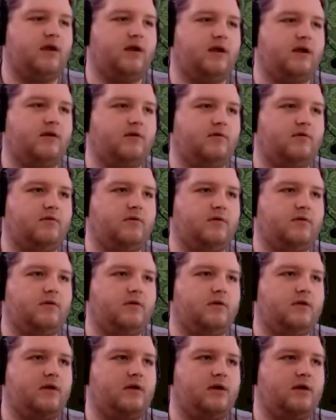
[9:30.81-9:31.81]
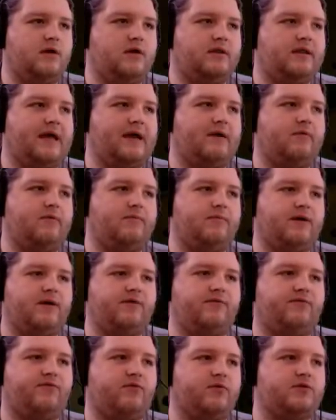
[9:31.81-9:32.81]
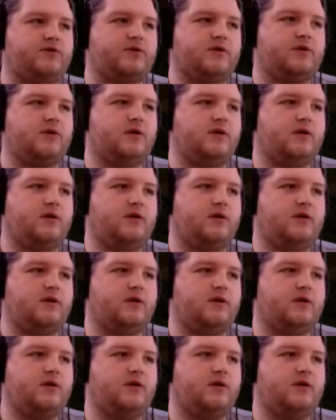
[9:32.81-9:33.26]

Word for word: now? That would be unfortunate.